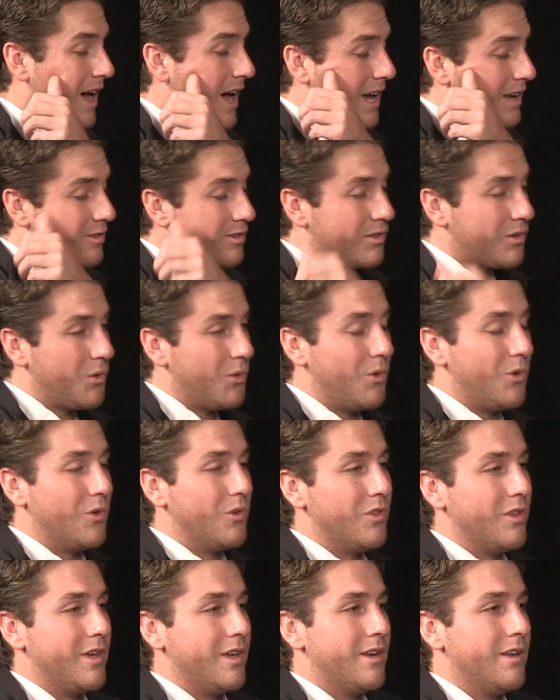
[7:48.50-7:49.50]
high school,
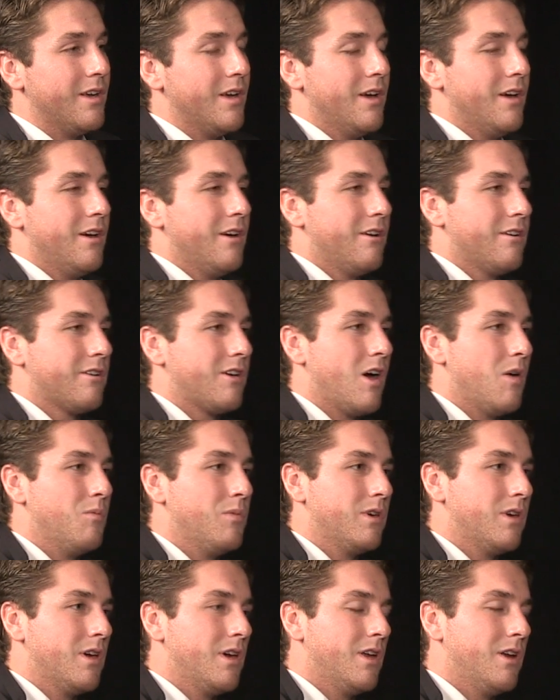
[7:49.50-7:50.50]
and then
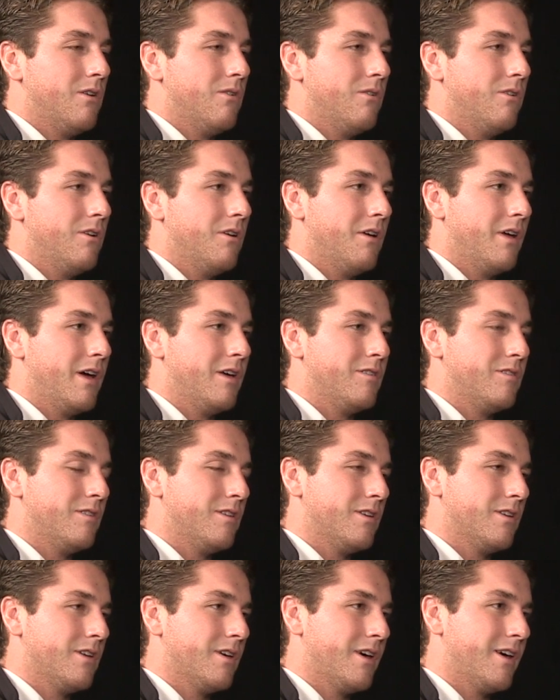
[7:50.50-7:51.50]
coming in and
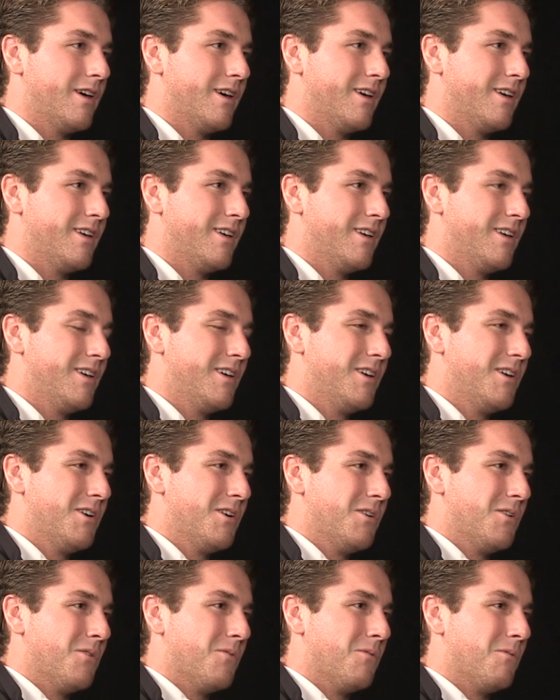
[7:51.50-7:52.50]
realizing
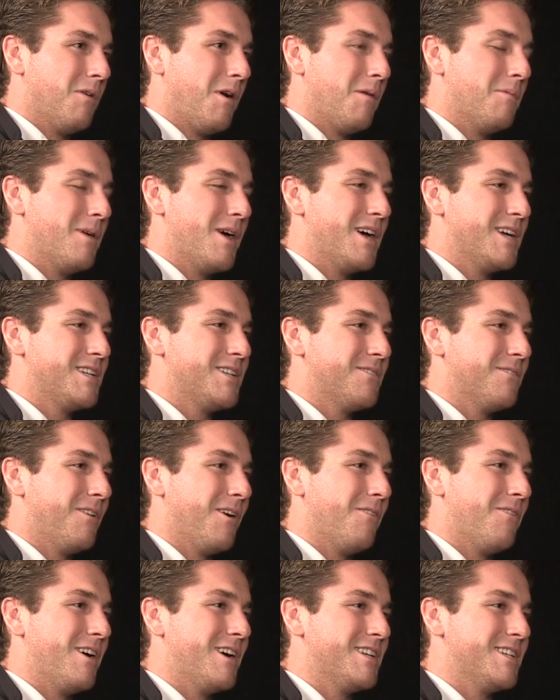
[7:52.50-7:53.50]
Wabash
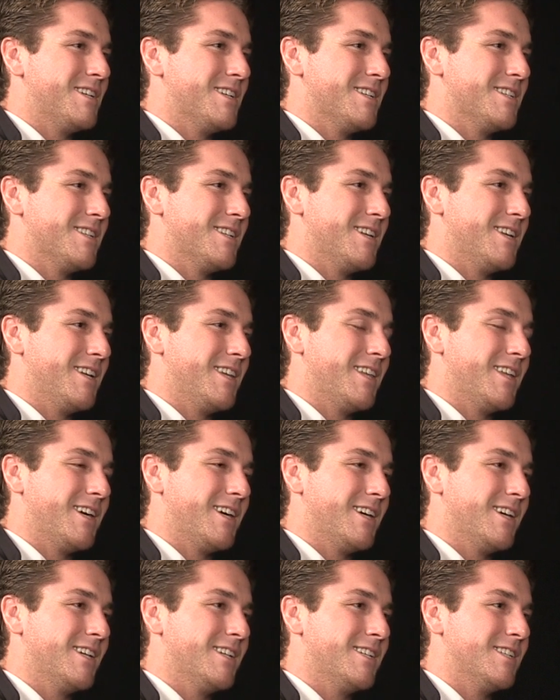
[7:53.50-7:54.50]
isn't
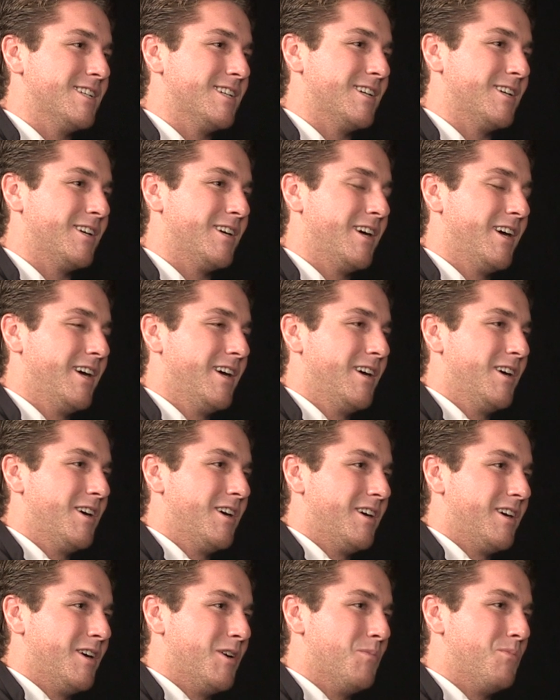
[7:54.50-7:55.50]
anything easy.
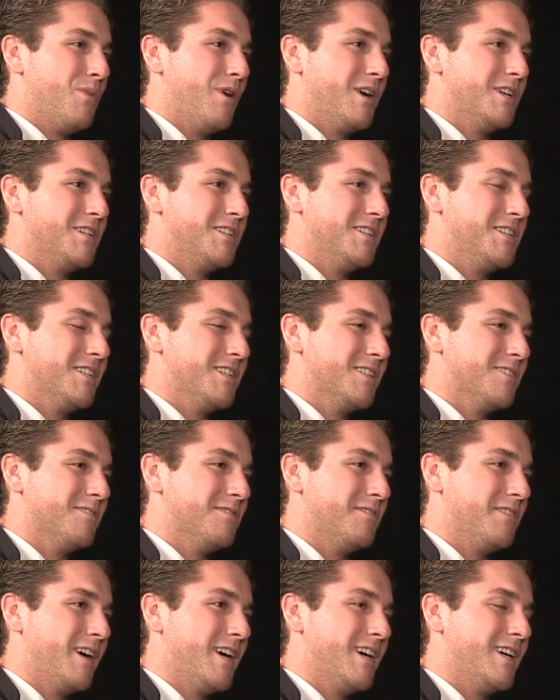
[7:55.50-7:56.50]
It punches you in the
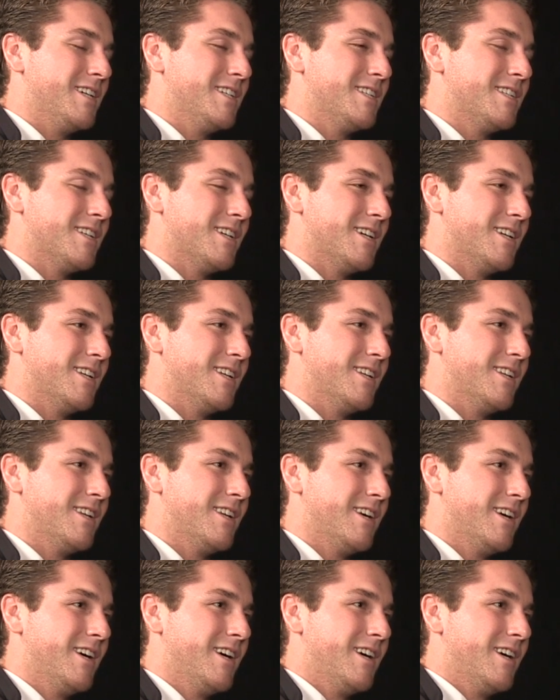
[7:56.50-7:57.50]
face, and
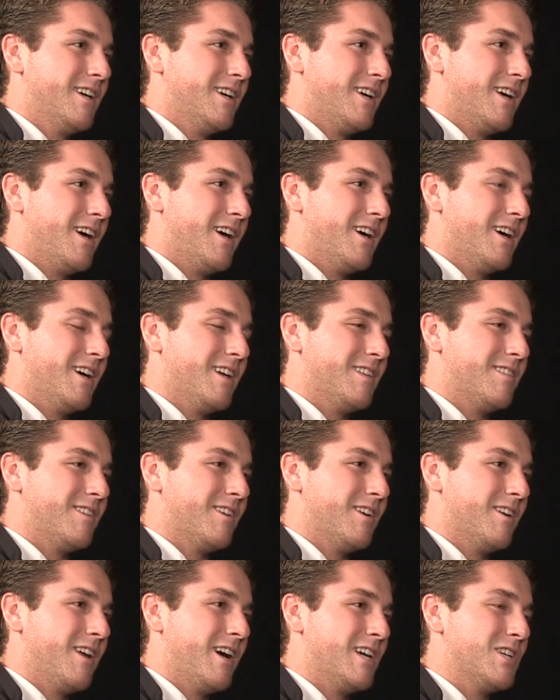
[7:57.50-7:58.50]
it's
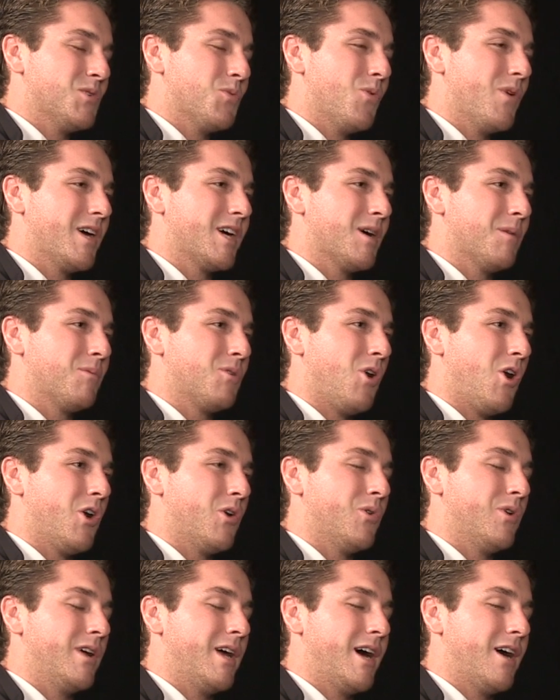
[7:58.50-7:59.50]
a nice wake-up call
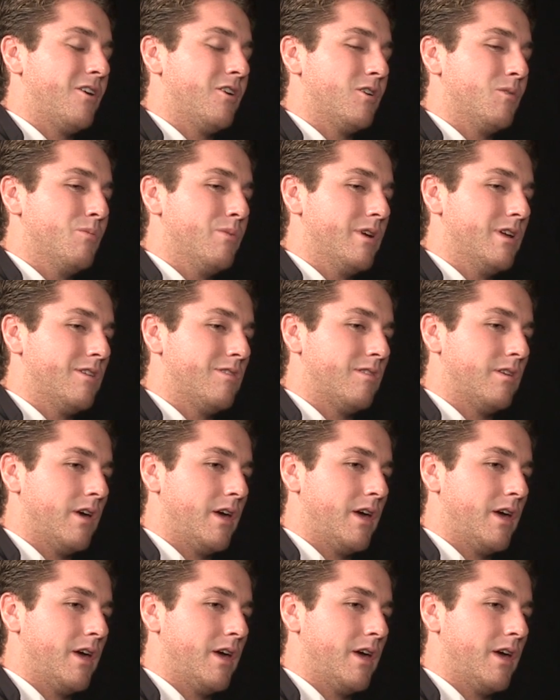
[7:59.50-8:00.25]
to reality, but it's